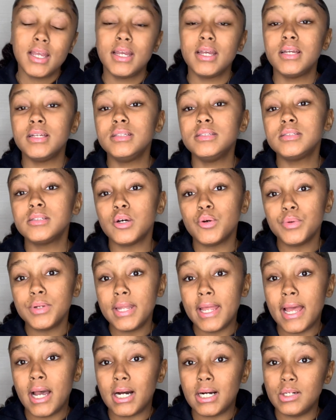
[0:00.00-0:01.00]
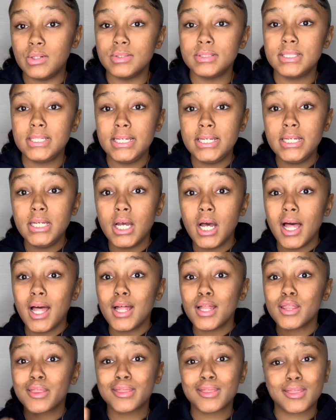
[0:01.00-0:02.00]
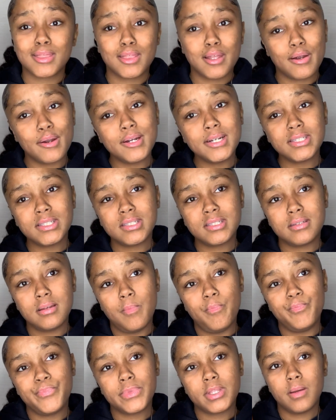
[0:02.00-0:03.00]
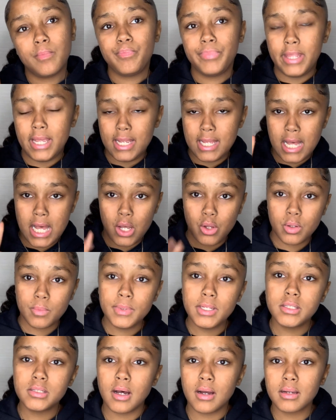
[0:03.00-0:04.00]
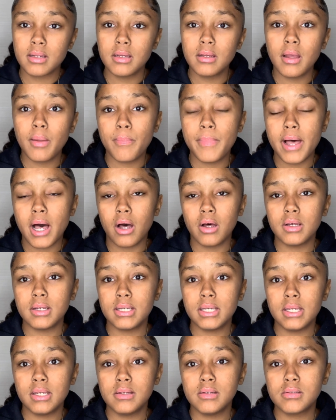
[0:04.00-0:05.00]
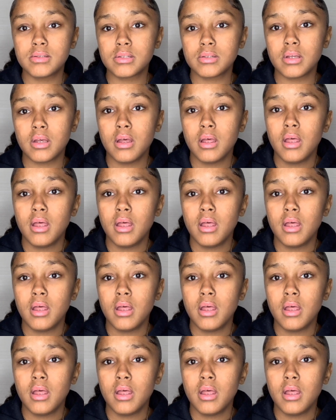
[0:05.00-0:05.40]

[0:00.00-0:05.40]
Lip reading: And so now the third symptom that I will be talking about is